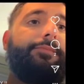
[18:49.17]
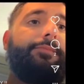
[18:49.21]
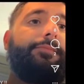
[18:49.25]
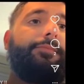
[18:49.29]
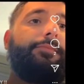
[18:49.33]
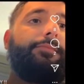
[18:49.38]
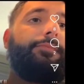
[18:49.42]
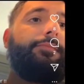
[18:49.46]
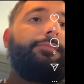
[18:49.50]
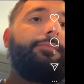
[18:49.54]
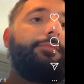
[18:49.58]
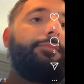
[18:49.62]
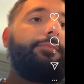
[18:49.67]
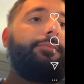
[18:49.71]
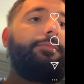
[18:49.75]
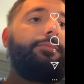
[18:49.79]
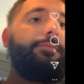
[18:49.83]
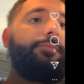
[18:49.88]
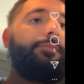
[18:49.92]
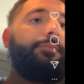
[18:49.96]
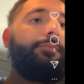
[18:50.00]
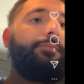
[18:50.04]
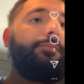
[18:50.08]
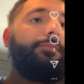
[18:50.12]

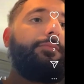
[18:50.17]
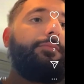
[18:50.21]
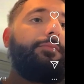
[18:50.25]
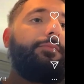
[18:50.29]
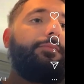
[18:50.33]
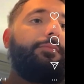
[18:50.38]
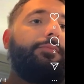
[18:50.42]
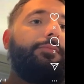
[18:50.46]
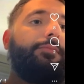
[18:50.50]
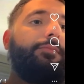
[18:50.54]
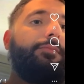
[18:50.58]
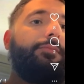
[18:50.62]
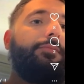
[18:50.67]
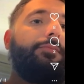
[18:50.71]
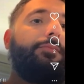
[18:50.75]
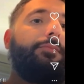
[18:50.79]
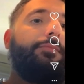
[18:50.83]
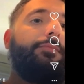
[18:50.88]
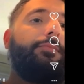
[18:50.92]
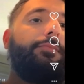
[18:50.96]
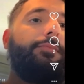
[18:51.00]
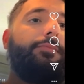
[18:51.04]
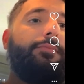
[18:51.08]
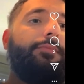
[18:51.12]

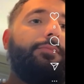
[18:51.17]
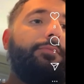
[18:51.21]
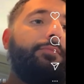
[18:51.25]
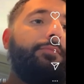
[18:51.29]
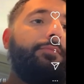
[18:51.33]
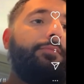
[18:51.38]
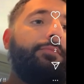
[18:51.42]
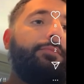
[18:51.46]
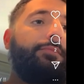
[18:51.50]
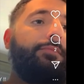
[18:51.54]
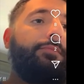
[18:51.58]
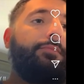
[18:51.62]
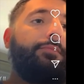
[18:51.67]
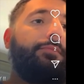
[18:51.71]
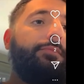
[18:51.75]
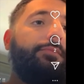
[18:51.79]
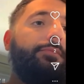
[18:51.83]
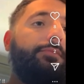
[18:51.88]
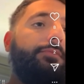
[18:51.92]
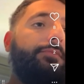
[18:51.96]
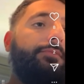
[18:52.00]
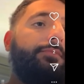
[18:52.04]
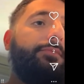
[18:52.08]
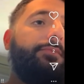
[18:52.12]

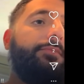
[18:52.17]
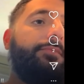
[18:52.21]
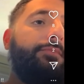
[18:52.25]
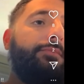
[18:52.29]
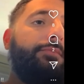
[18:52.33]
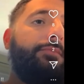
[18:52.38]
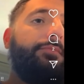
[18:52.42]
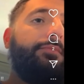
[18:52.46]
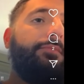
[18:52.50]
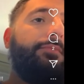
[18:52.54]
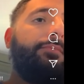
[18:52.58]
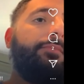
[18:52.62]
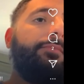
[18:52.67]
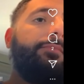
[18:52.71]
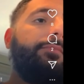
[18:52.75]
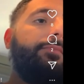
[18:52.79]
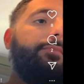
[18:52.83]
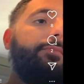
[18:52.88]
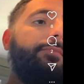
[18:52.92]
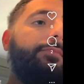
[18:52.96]
(silent)